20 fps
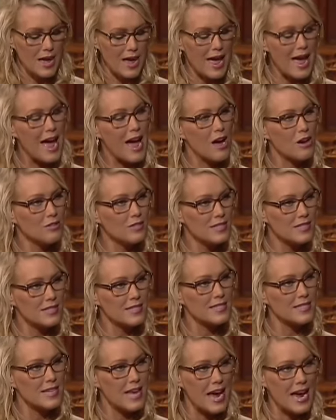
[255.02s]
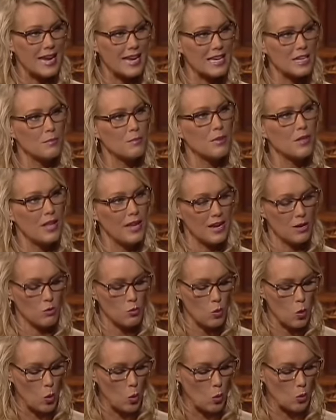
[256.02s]
how does diet play a
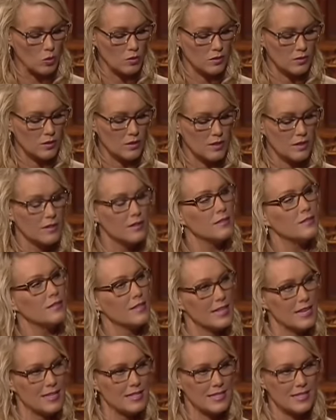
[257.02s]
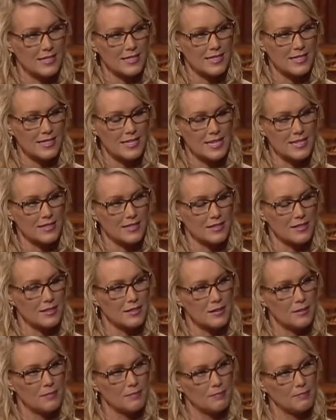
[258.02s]
role in these diseases?